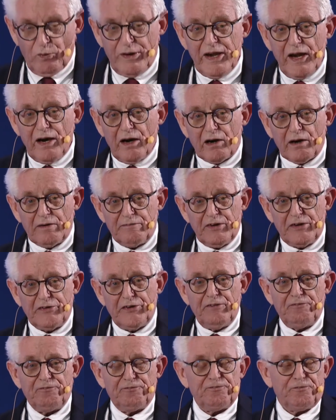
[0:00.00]
We are
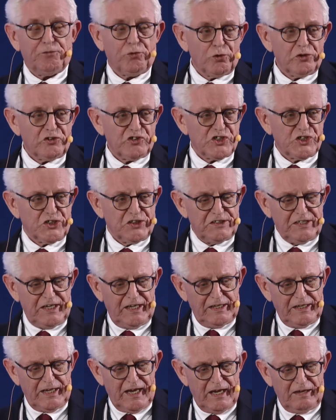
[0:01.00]
very fortunate
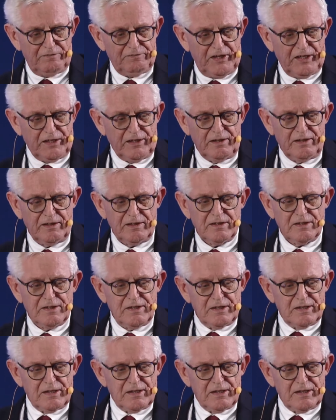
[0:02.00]
in having